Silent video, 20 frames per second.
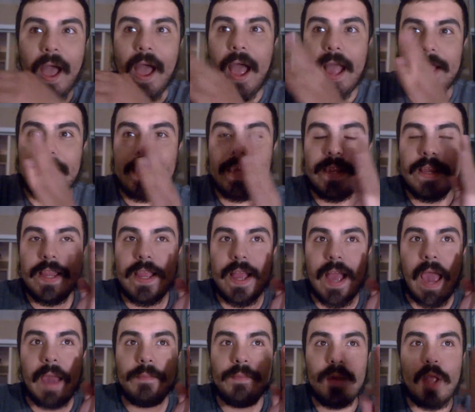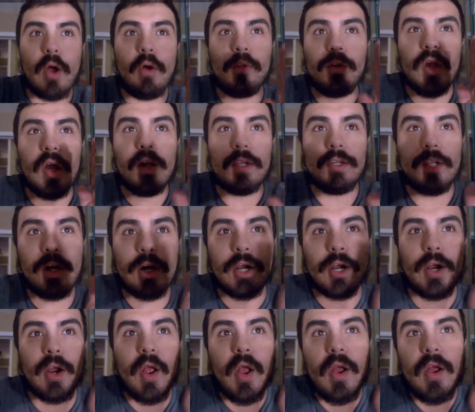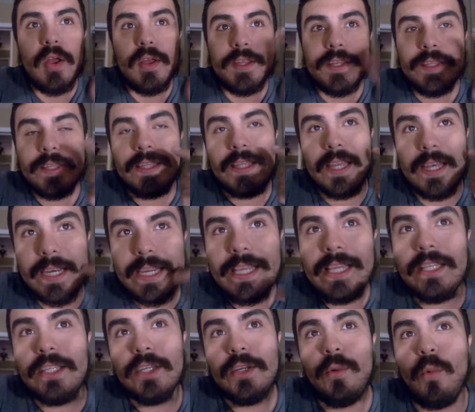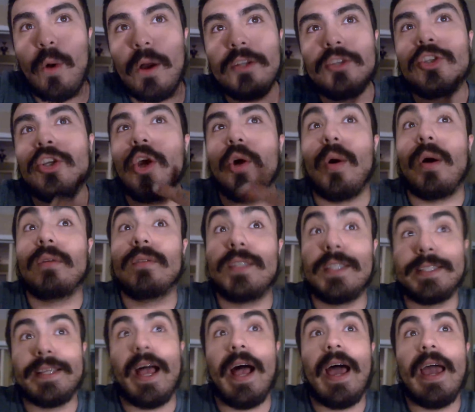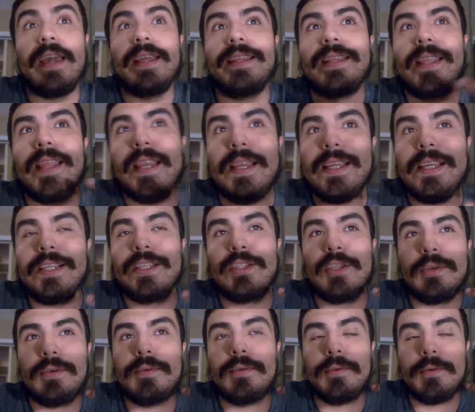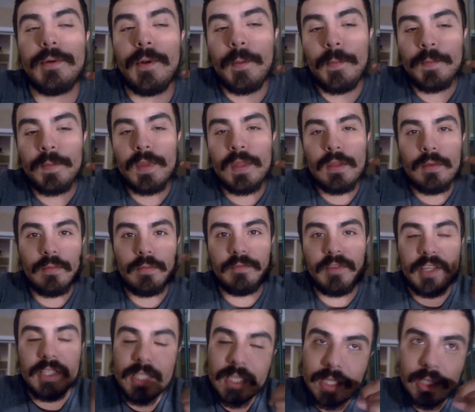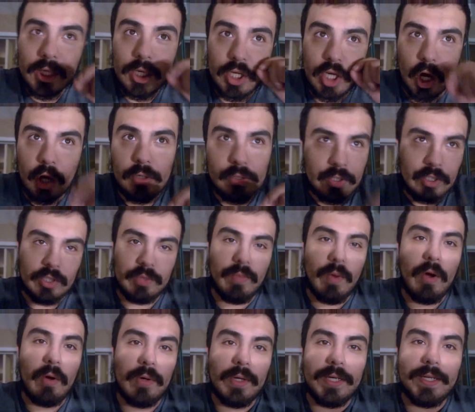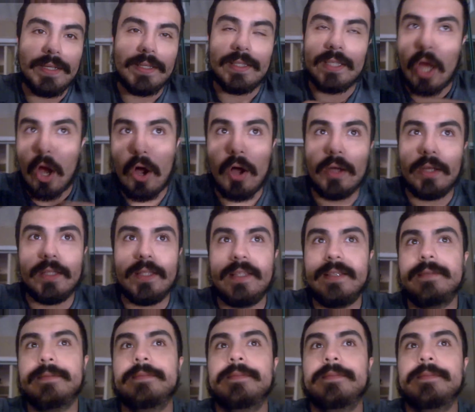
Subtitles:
I'm no longer the need to want to go outside, and the need to physically go smoke is gone,